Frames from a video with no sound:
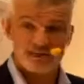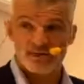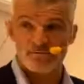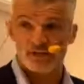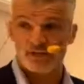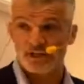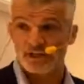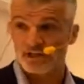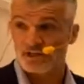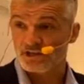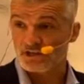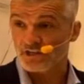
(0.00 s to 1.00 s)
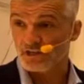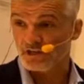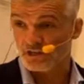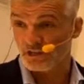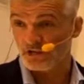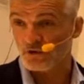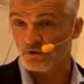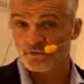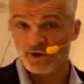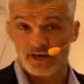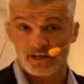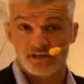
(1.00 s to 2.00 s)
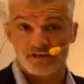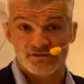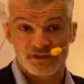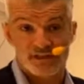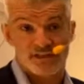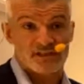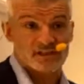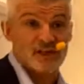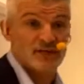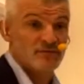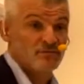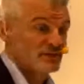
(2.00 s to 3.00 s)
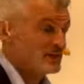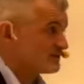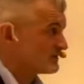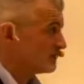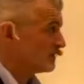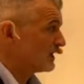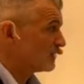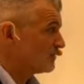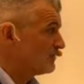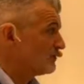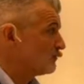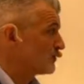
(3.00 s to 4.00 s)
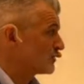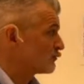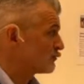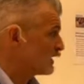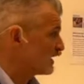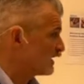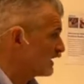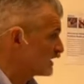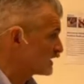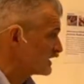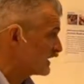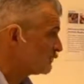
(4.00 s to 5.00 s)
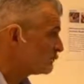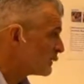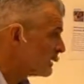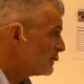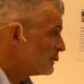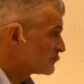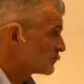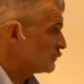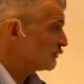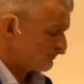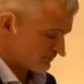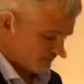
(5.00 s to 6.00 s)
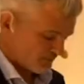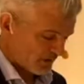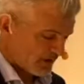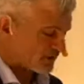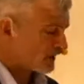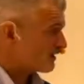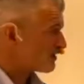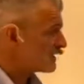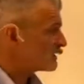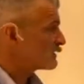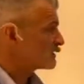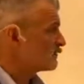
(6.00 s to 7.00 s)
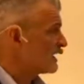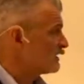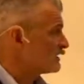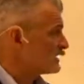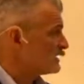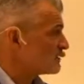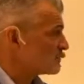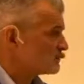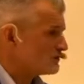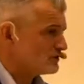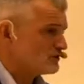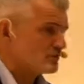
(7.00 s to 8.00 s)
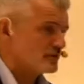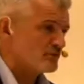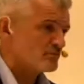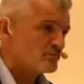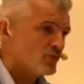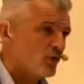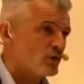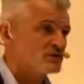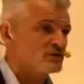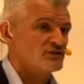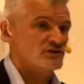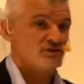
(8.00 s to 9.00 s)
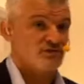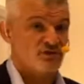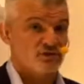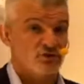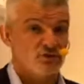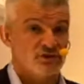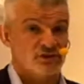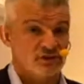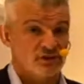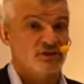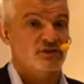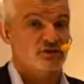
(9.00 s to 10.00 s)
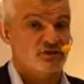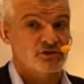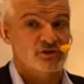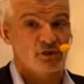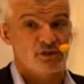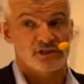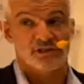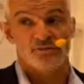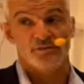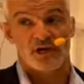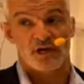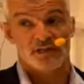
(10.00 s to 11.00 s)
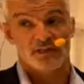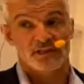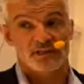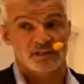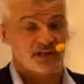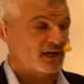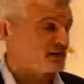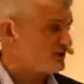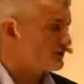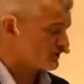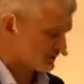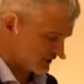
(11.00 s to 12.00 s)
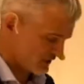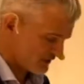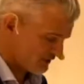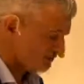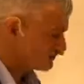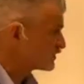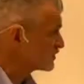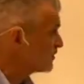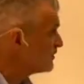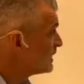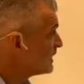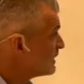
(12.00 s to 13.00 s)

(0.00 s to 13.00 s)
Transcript: similar increase in clinical pregnancy rate as I observed in my own laboratory at that time. So I think this validates, the importance of using good quality plastics in your system. So